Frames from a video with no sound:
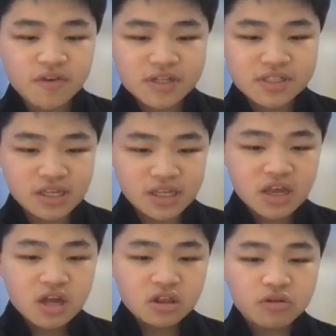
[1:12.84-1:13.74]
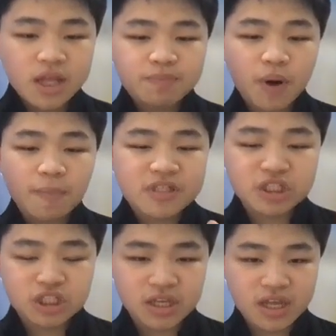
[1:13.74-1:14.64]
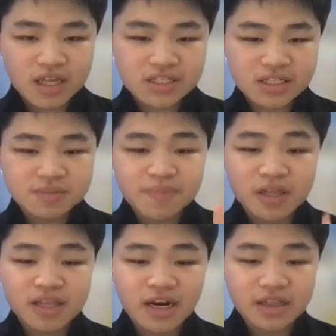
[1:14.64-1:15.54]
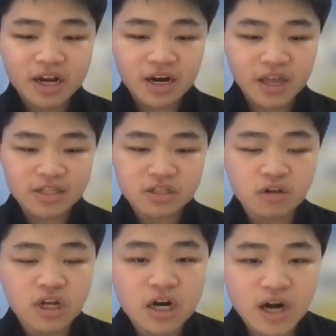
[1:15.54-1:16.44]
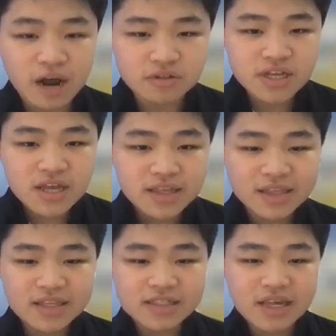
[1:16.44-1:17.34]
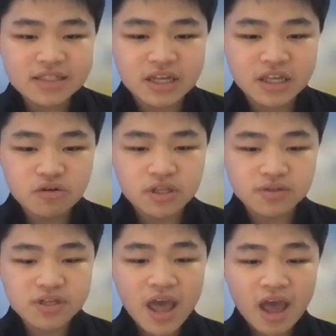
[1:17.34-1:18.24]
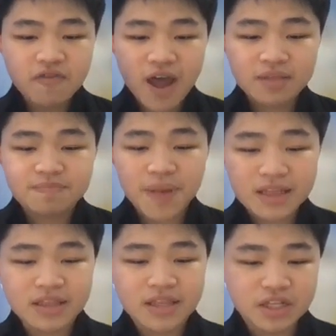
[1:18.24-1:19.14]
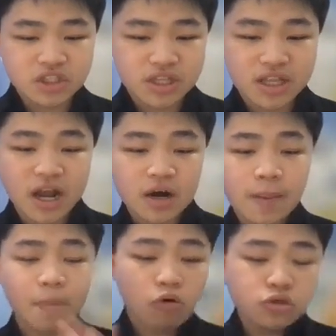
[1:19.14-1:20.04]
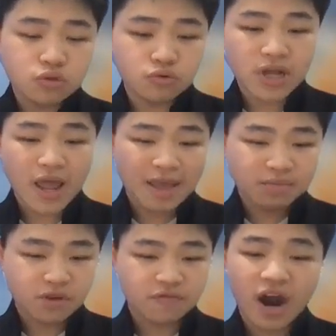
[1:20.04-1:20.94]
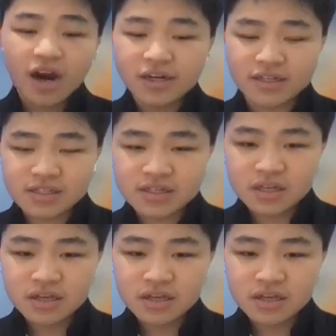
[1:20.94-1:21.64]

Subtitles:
Firstly, note that proposition has just built their entire case on the grounds that these executives have had bad intention that are opposed to the aims of the artist.